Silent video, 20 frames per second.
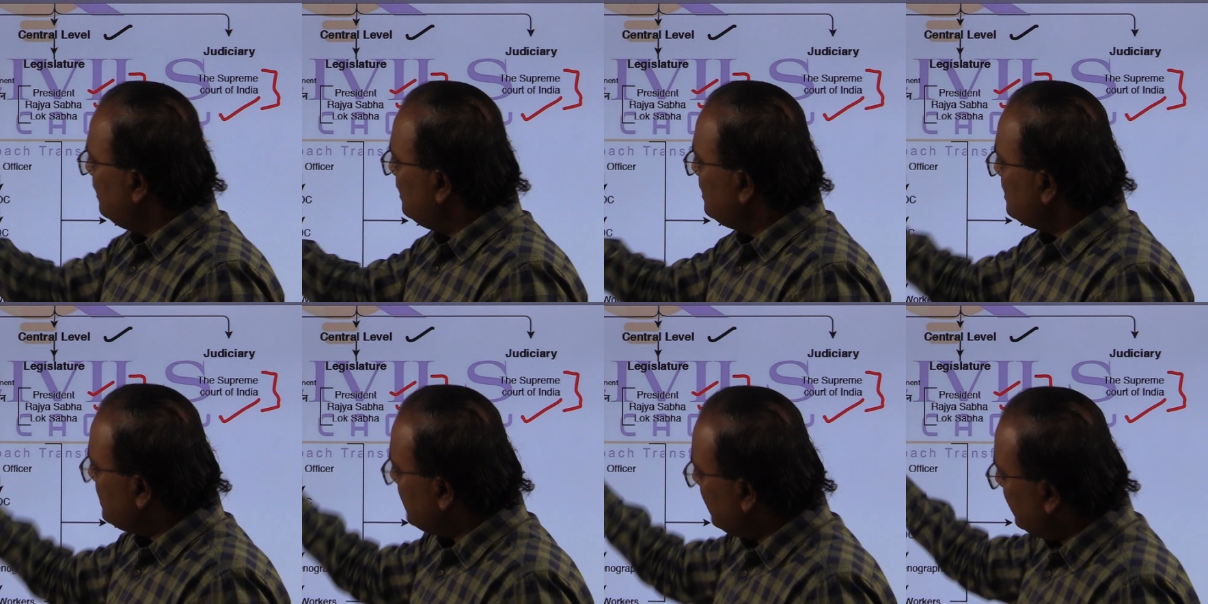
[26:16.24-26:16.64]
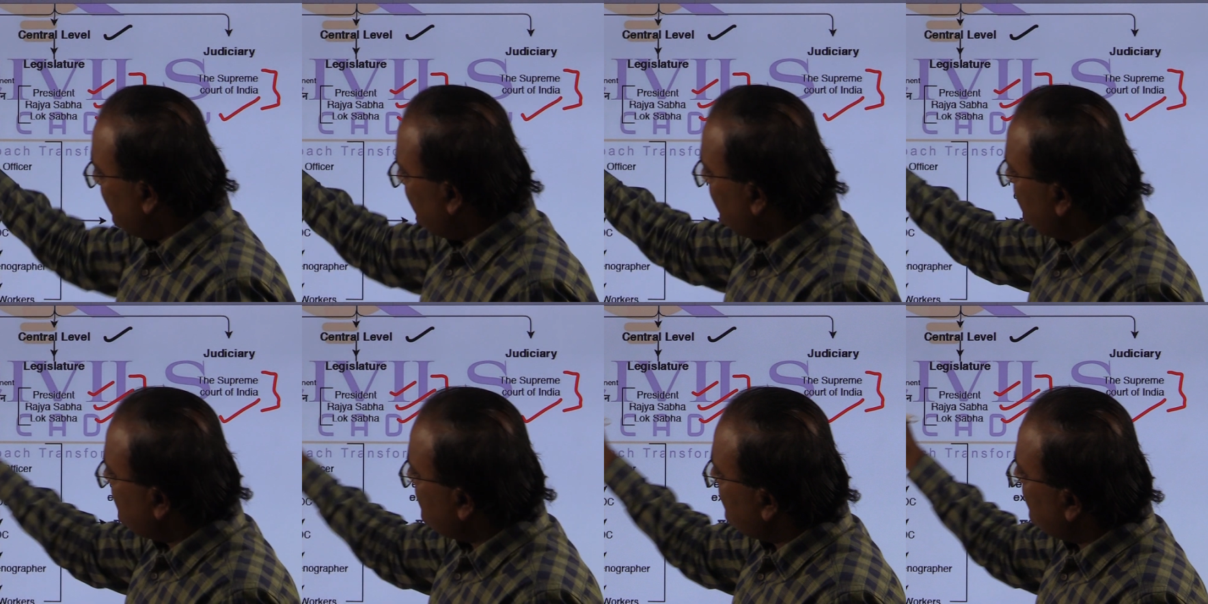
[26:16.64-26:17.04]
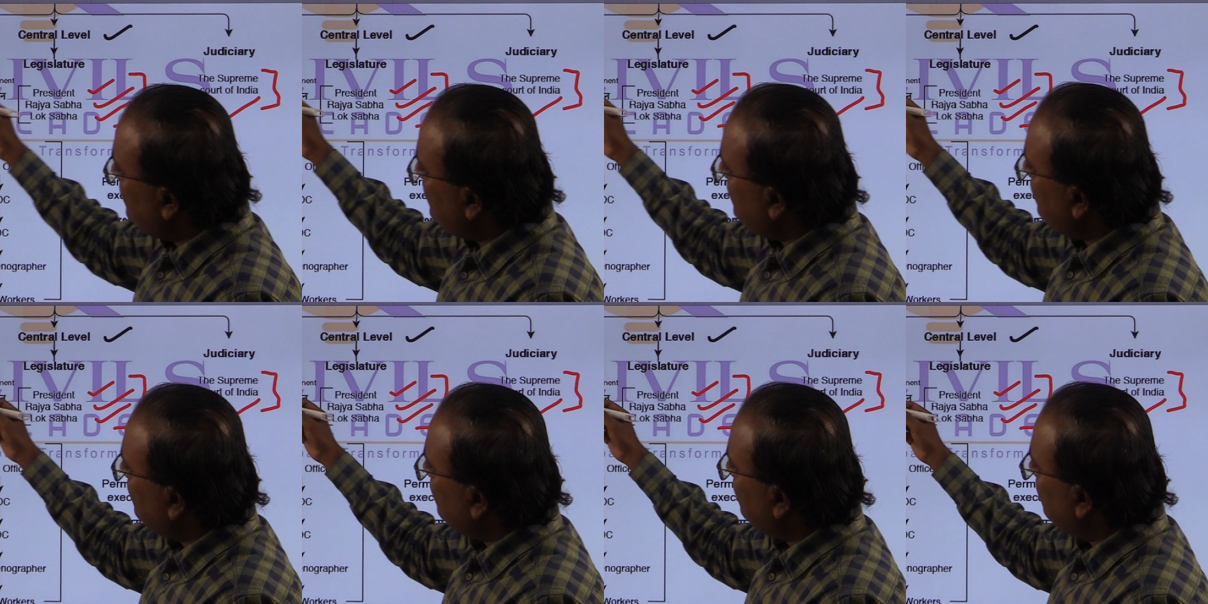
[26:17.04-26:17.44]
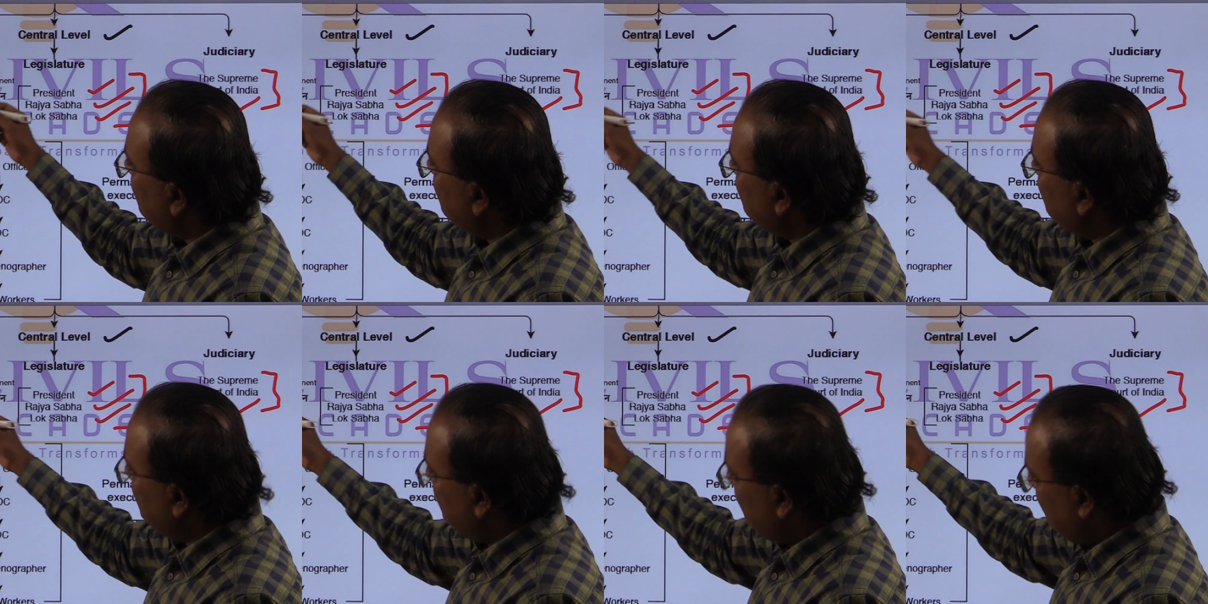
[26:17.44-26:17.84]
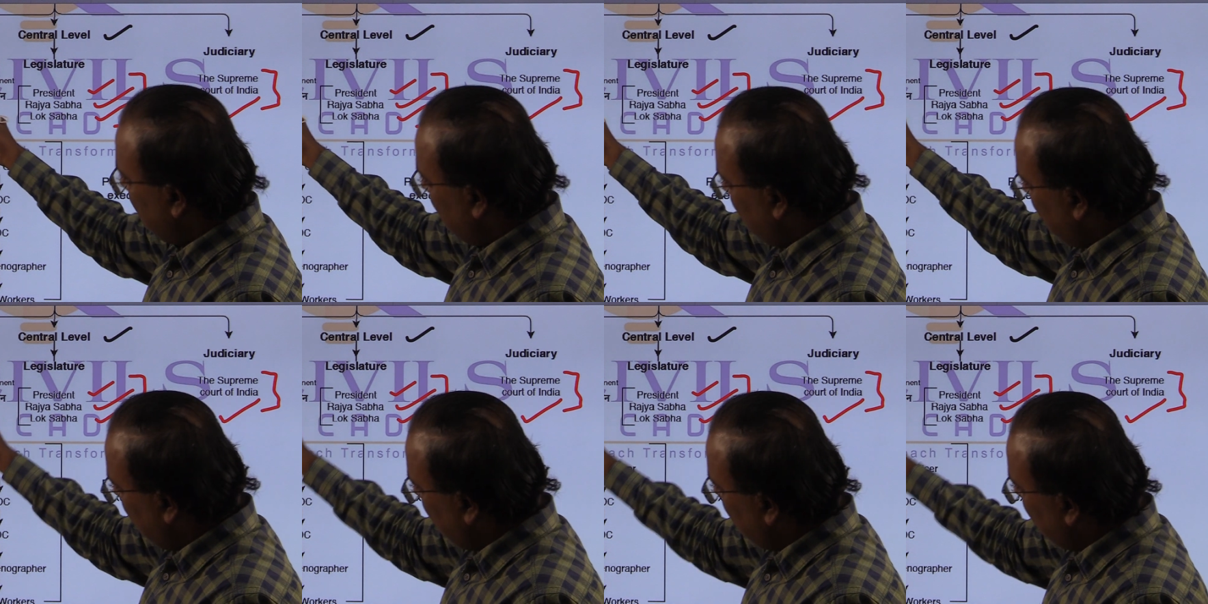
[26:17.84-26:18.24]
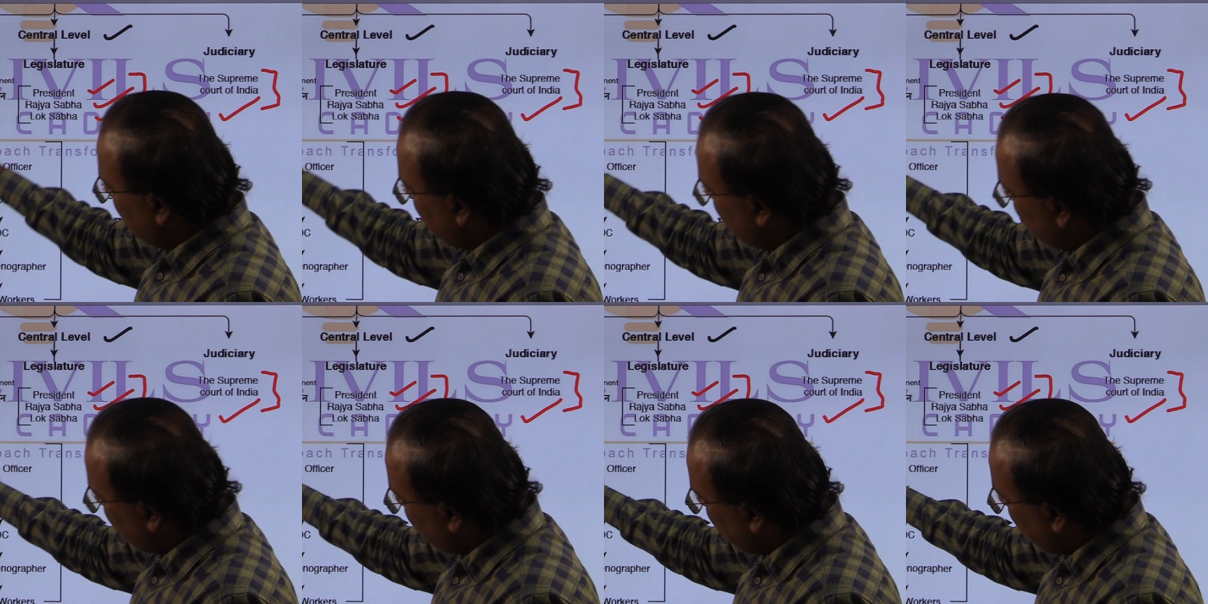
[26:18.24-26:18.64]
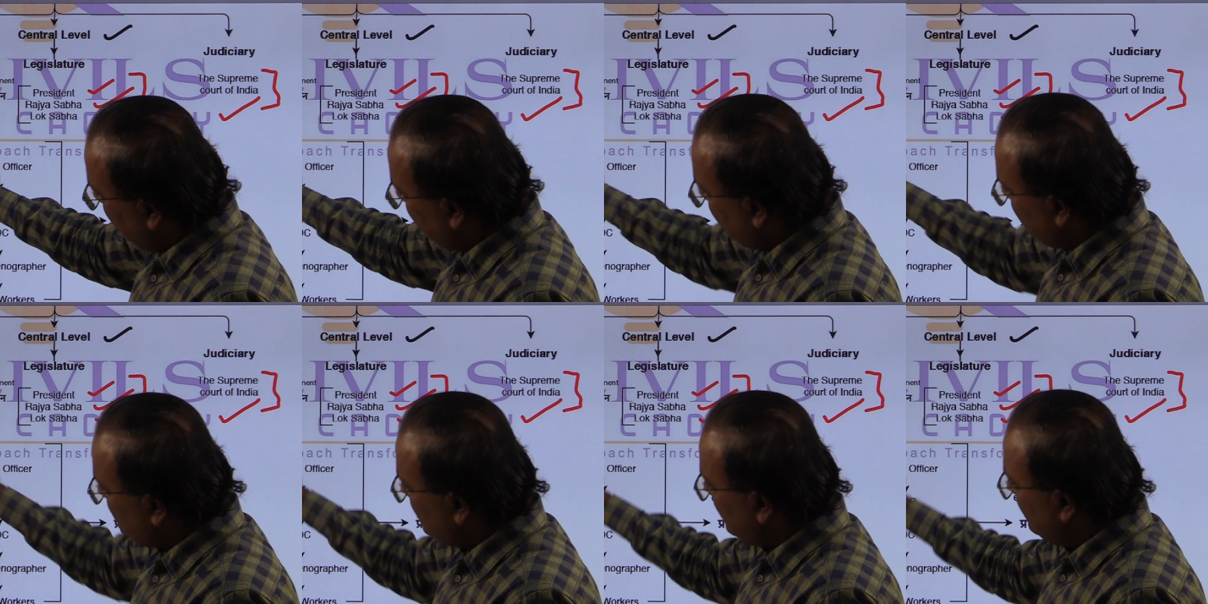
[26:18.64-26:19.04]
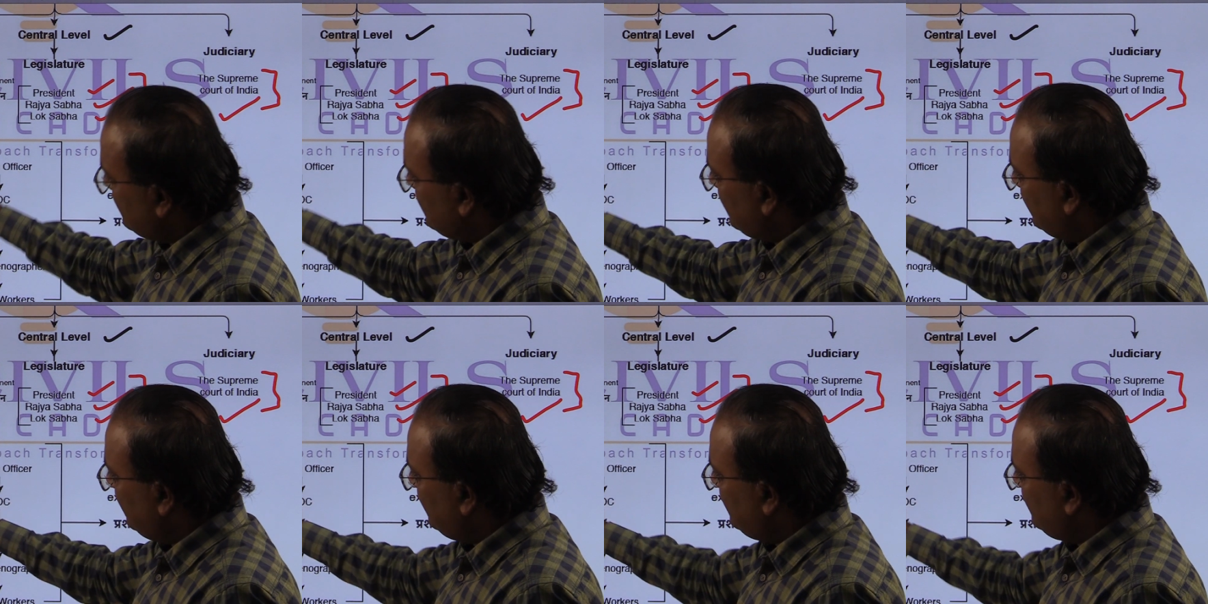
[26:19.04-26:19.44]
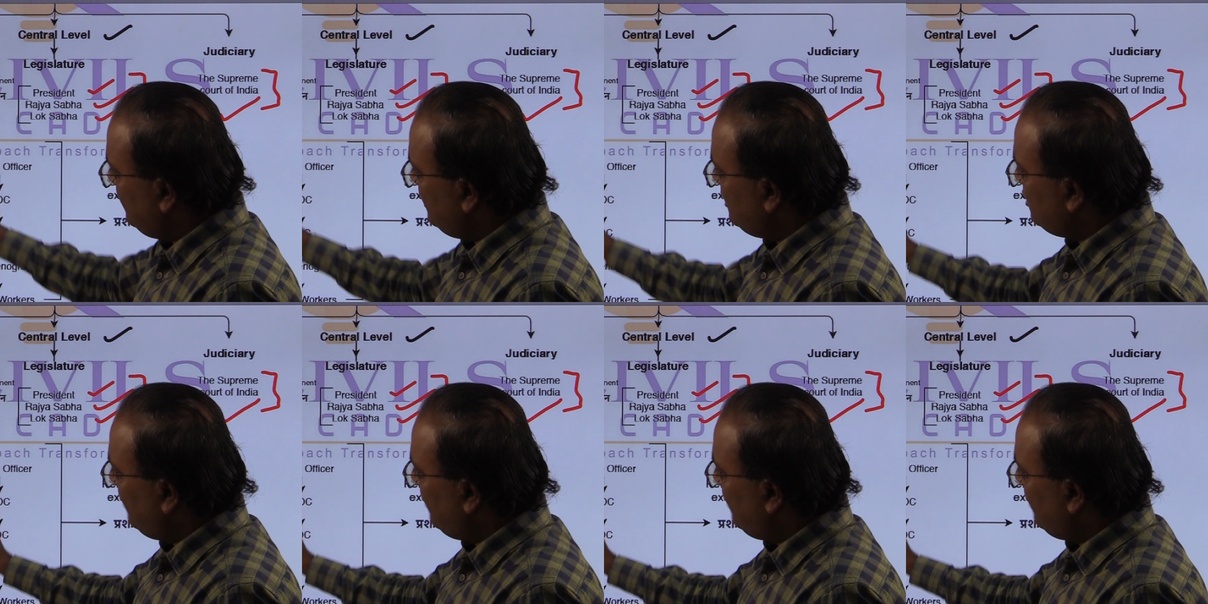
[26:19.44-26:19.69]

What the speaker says: secretary, additional secretary,